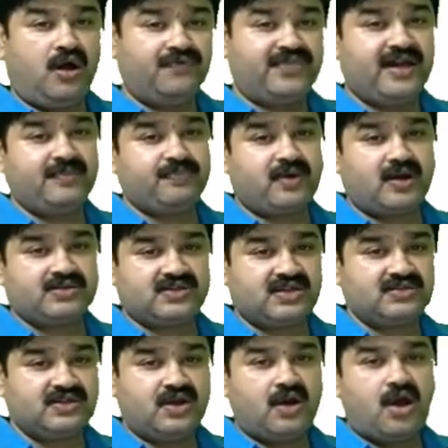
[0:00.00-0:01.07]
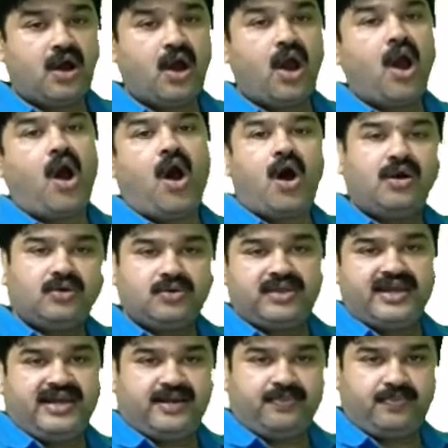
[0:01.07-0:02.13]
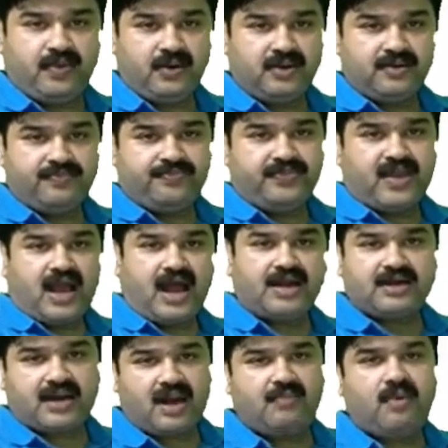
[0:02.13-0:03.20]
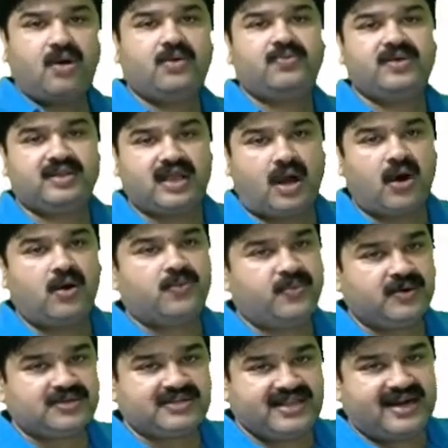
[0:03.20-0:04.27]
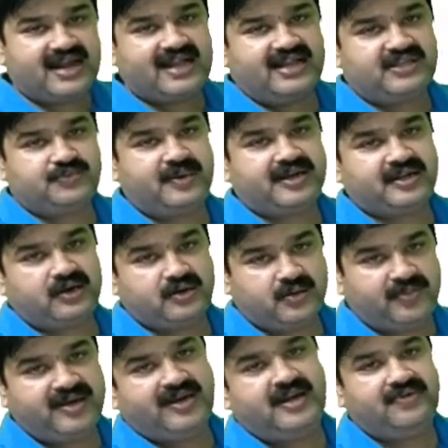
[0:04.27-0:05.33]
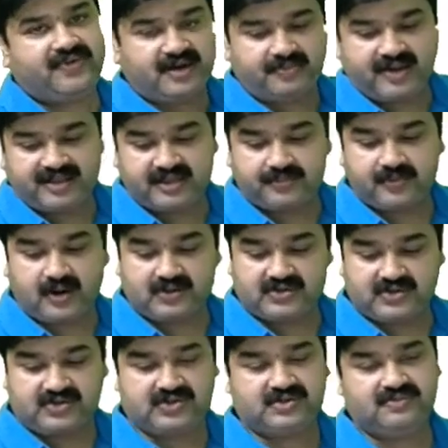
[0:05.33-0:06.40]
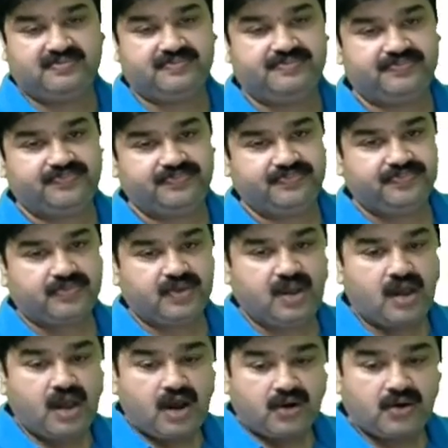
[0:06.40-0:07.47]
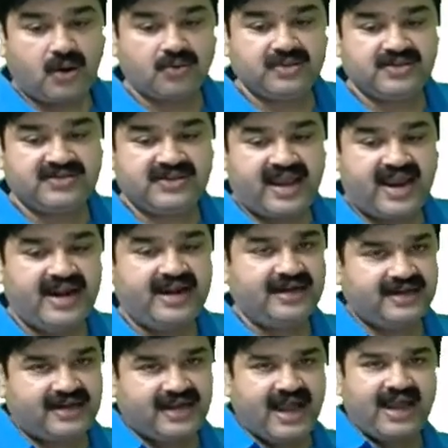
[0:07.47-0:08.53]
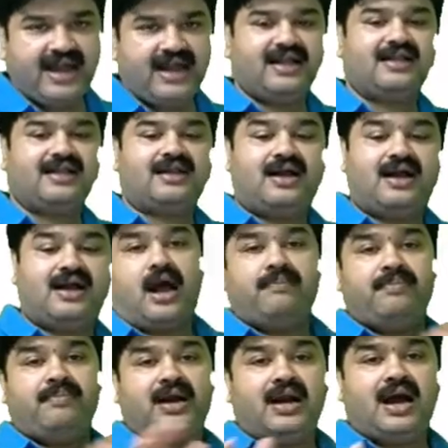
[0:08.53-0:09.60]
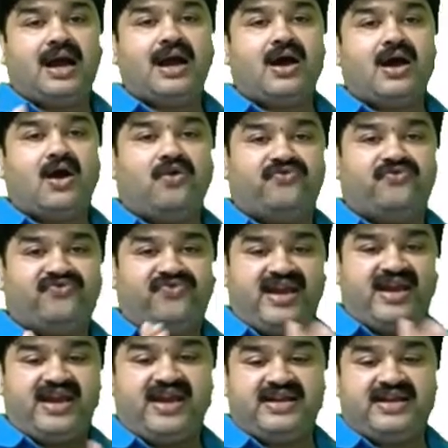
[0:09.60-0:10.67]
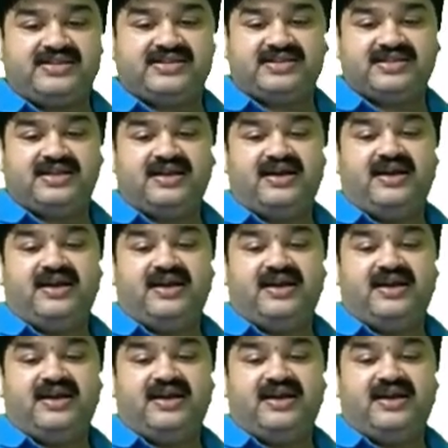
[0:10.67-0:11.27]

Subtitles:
of that process onto the input and come out with the outputs that are expected to be delivered by the process. Now this entire umbrella of phases,